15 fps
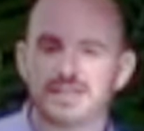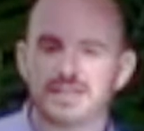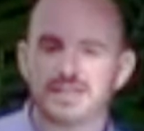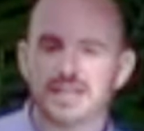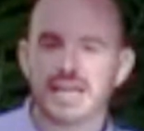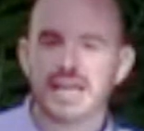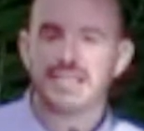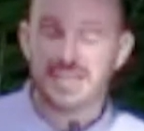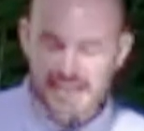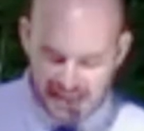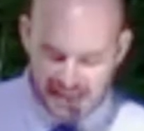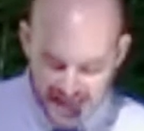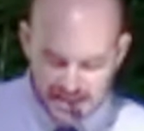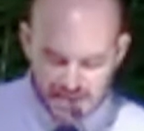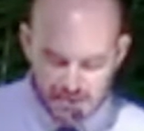in the
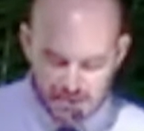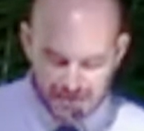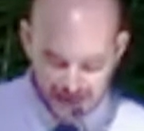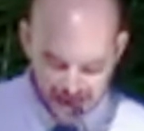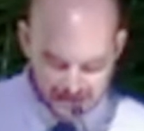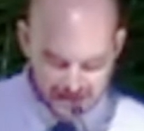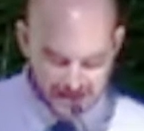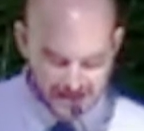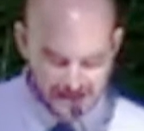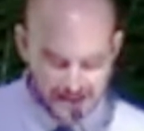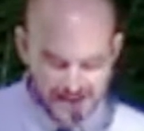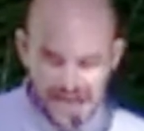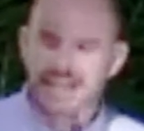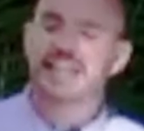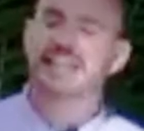kingdom of heaven
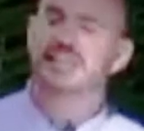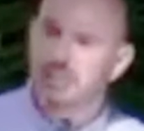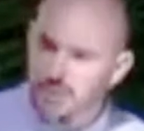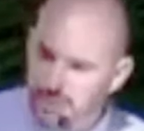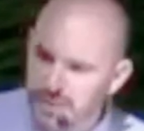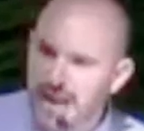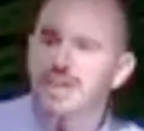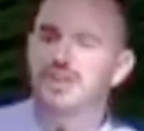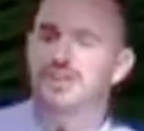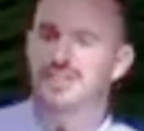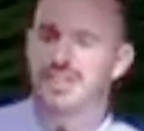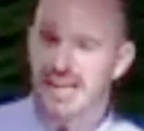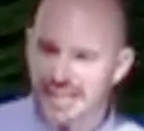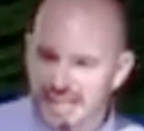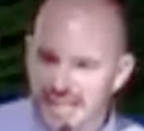is greater
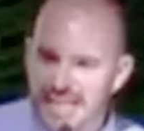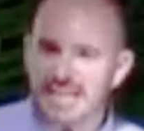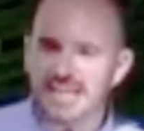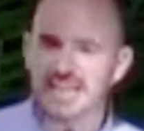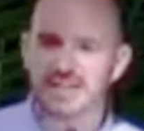than he.